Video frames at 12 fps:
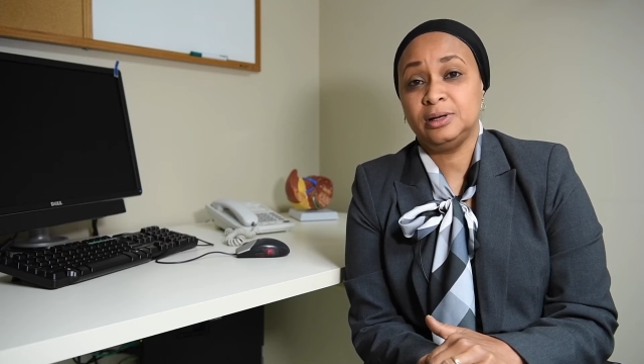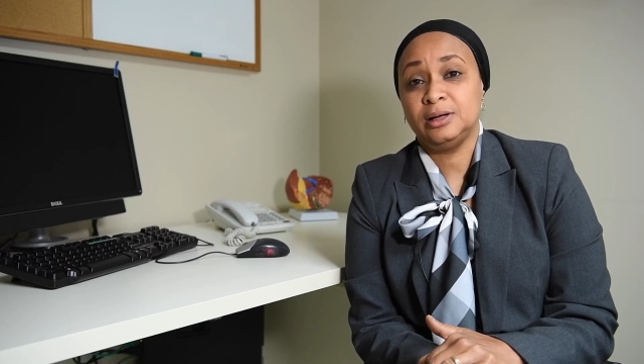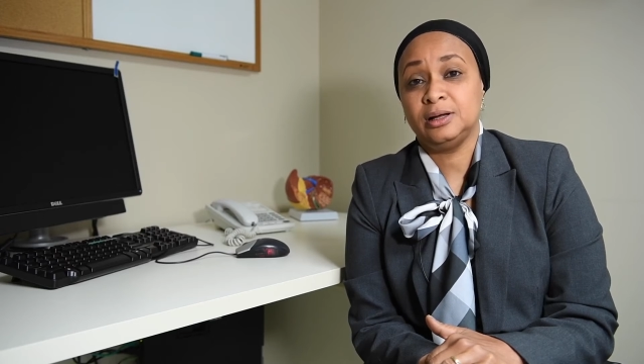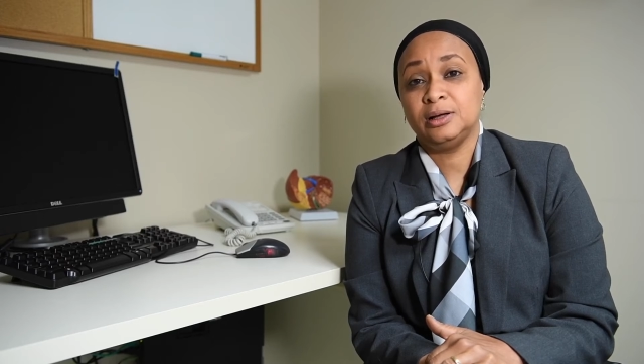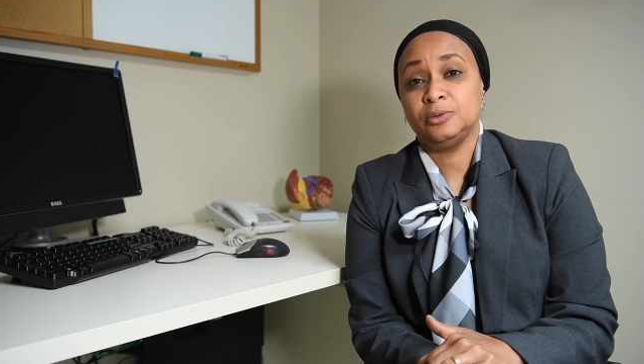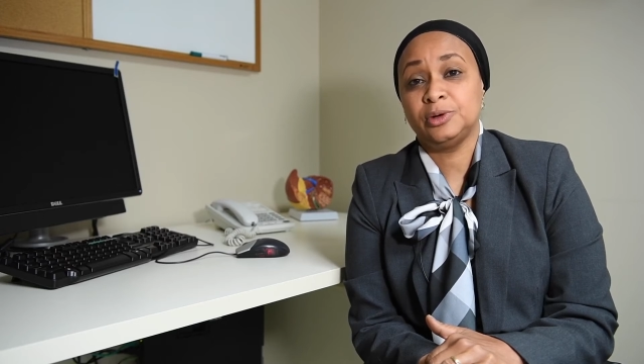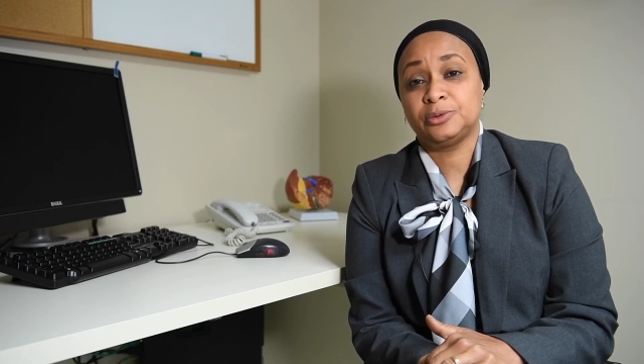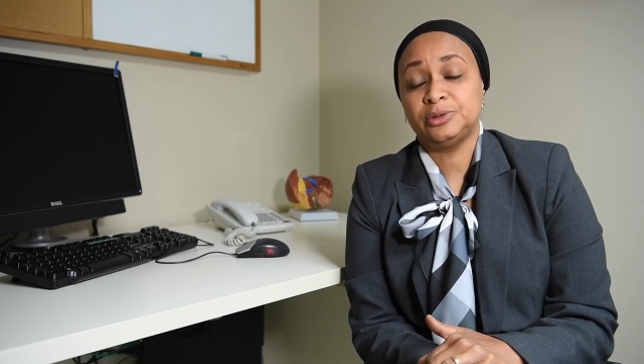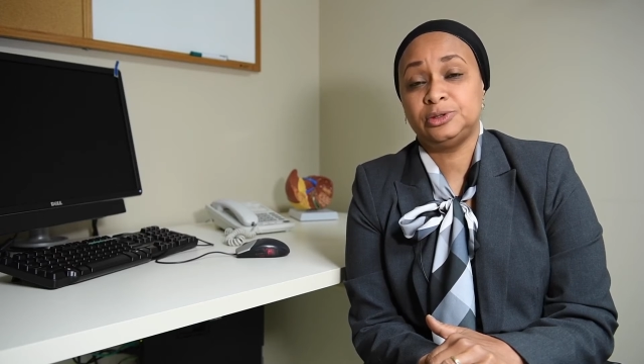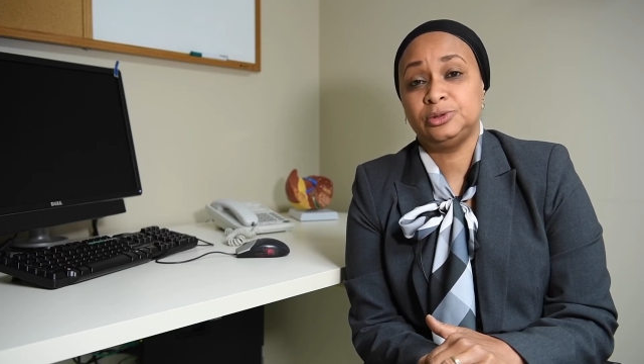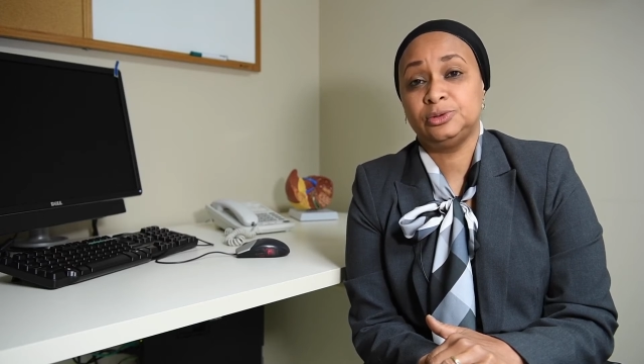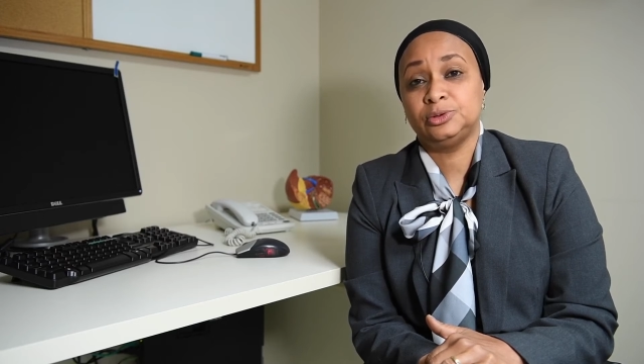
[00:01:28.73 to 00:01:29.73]
Uh, where we
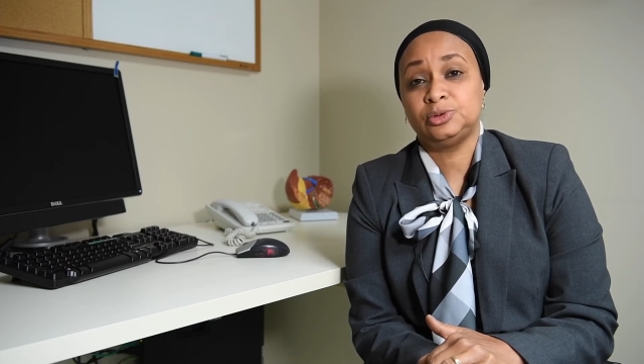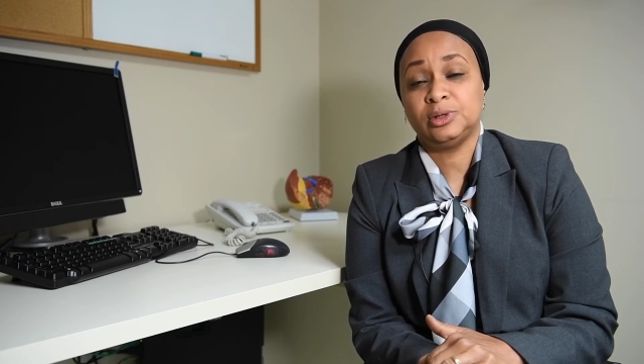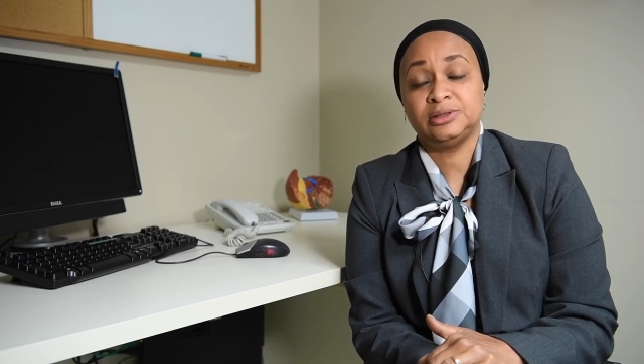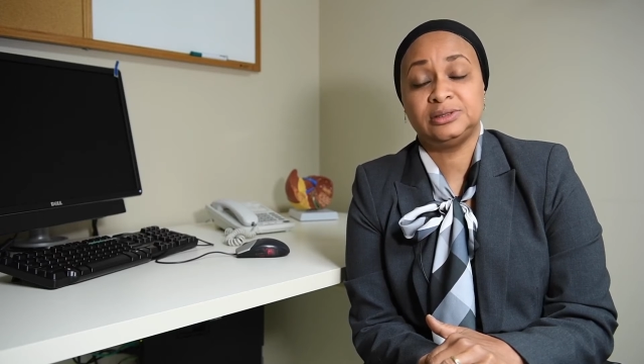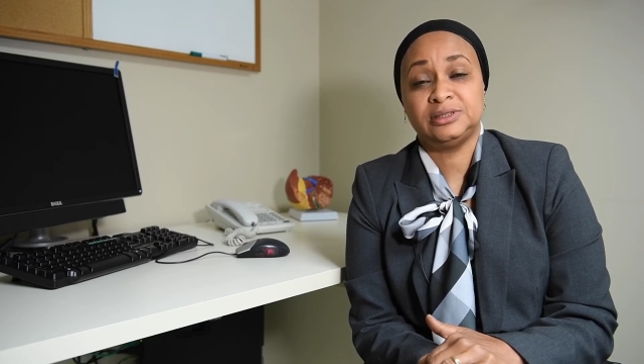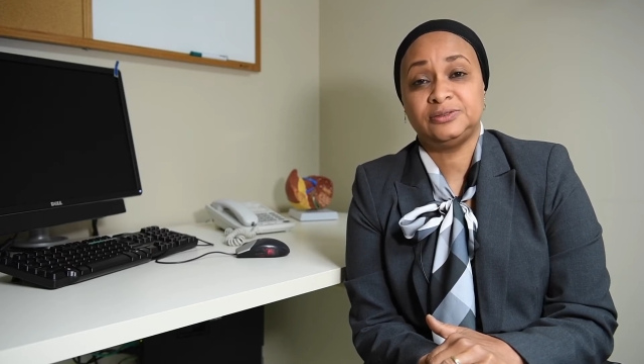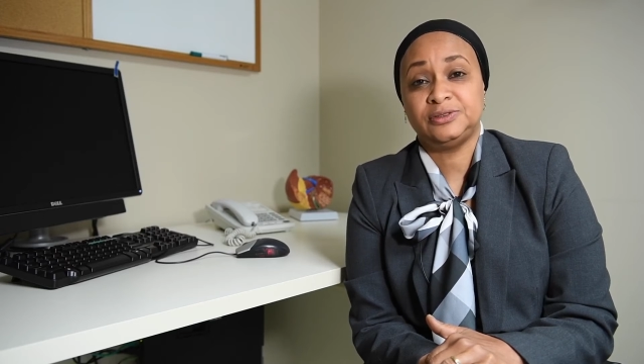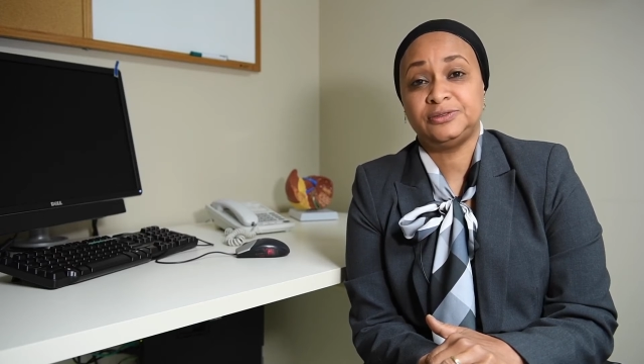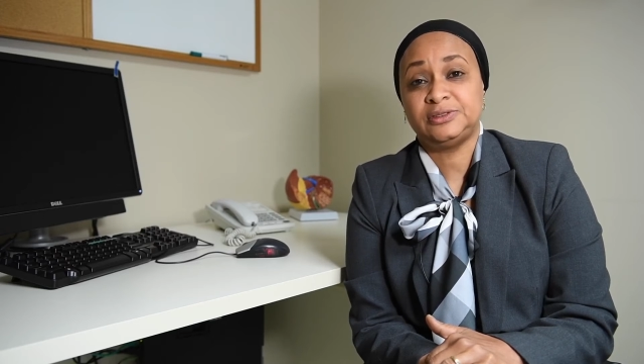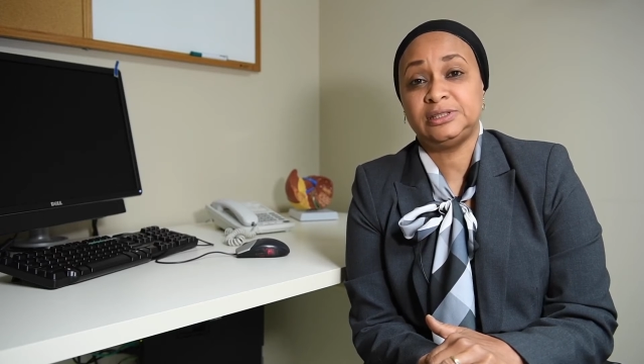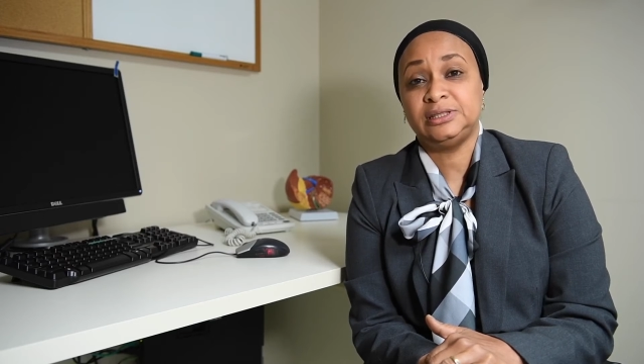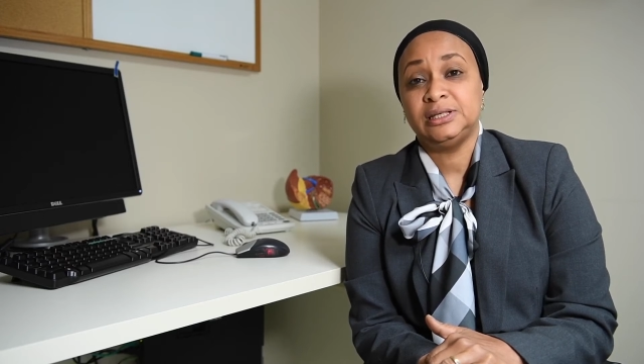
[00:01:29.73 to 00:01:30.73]
do two hundred
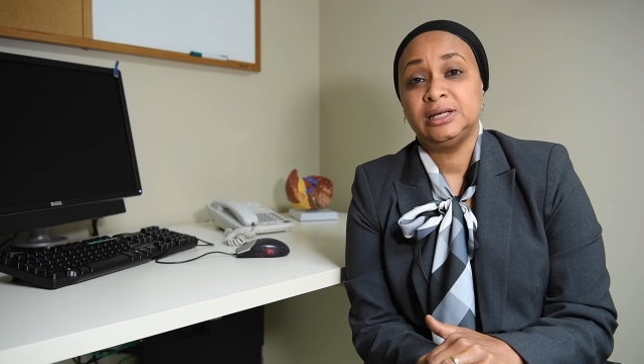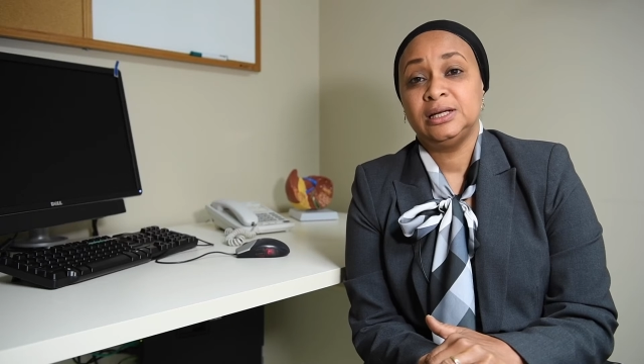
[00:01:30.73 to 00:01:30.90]
fifty